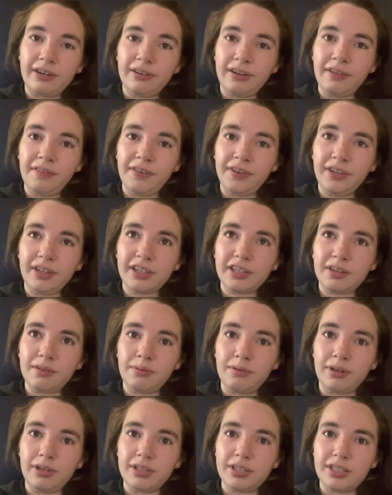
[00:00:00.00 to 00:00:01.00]
I feel like I
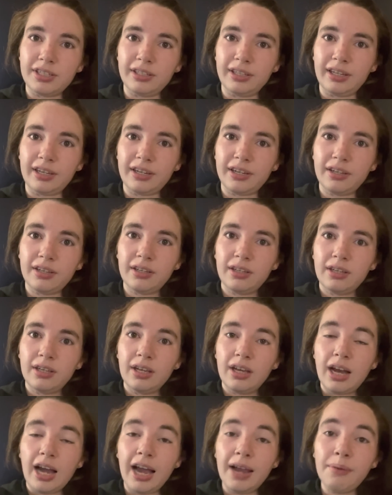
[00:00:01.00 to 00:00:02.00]
want
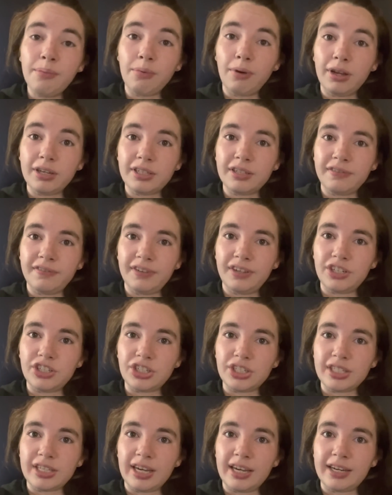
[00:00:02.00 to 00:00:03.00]
to finish
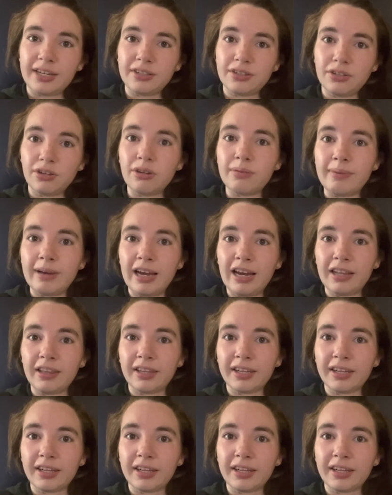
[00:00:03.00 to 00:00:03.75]
this hike so bad.